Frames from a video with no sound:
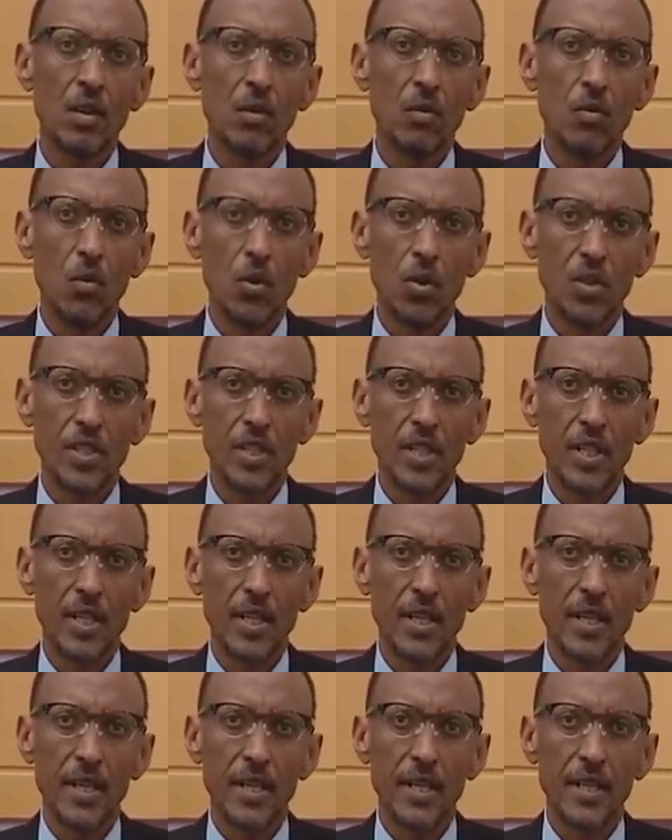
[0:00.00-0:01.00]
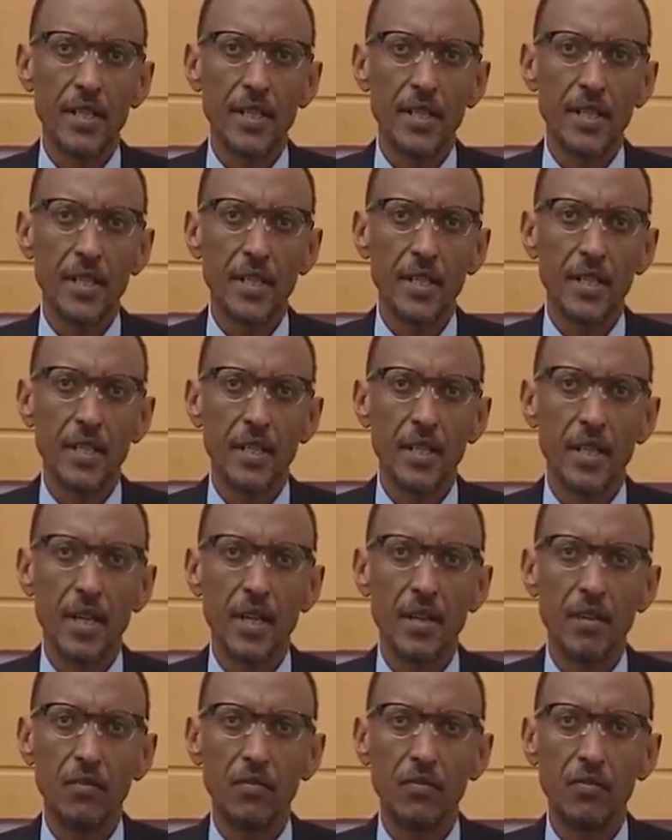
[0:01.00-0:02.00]
Water, energy,
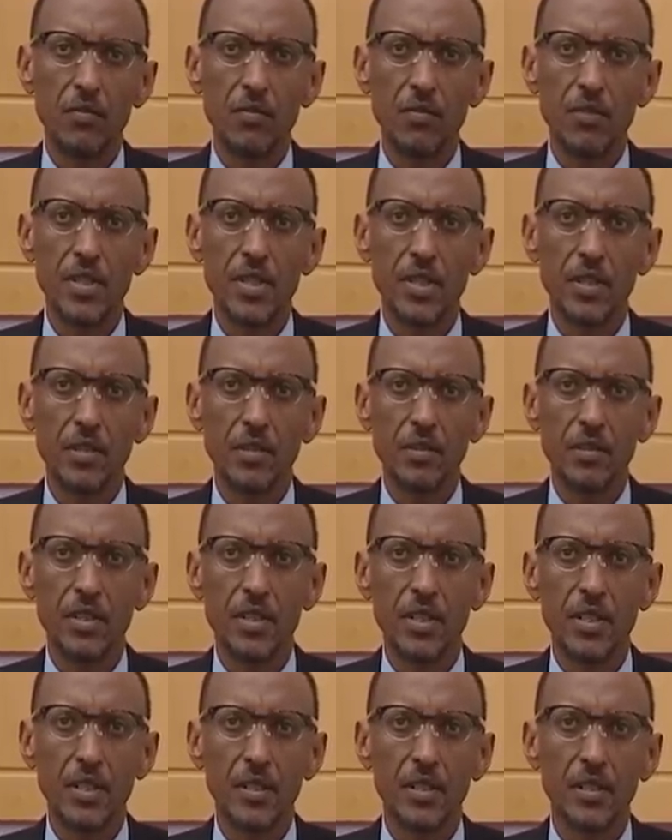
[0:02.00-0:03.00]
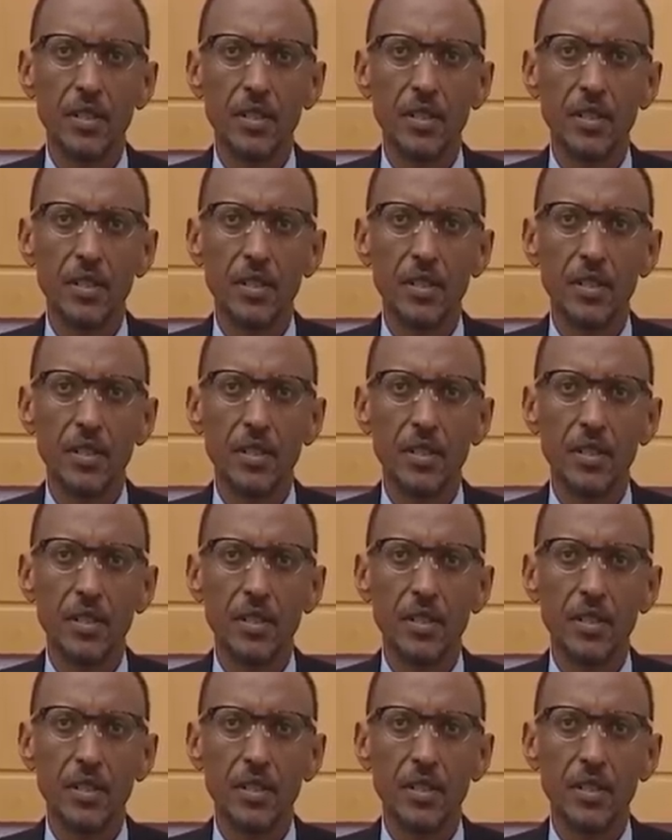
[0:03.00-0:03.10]
and food security